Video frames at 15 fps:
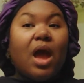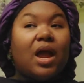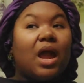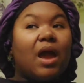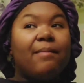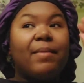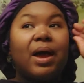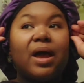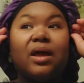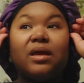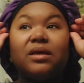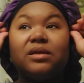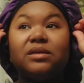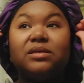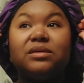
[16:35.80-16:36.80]
I got my
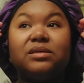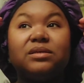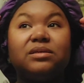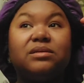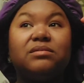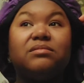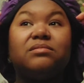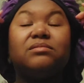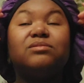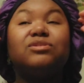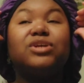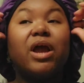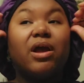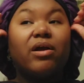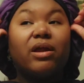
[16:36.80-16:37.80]

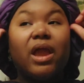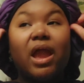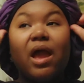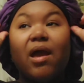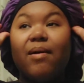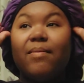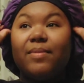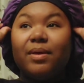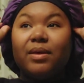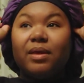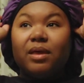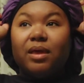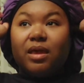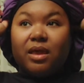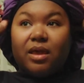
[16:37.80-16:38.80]
shower cap
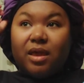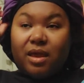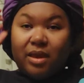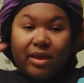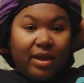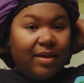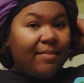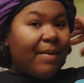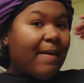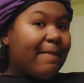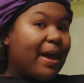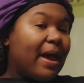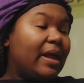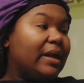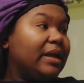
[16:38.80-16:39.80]
in my
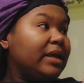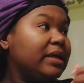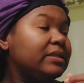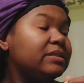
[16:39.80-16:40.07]
bonnet.